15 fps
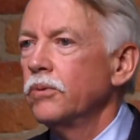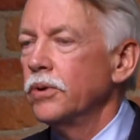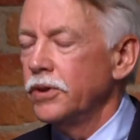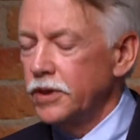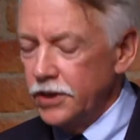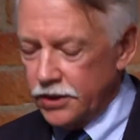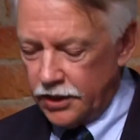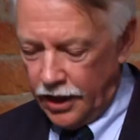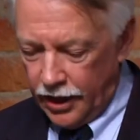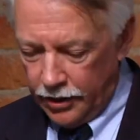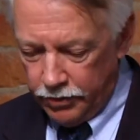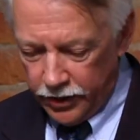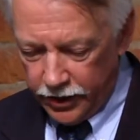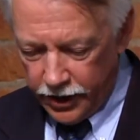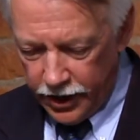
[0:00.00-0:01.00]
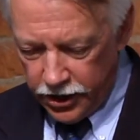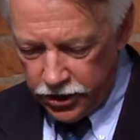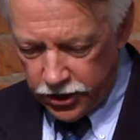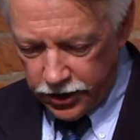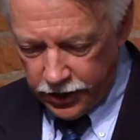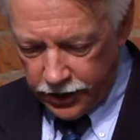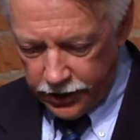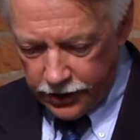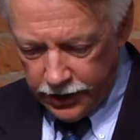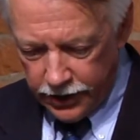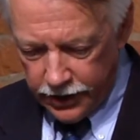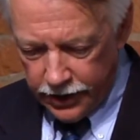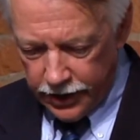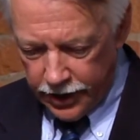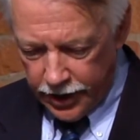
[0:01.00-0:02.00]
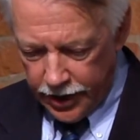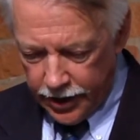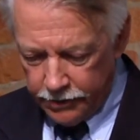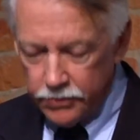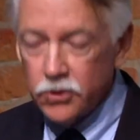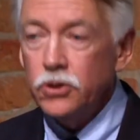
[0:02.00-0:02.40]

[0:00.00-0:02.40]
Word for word: with this obligation uh,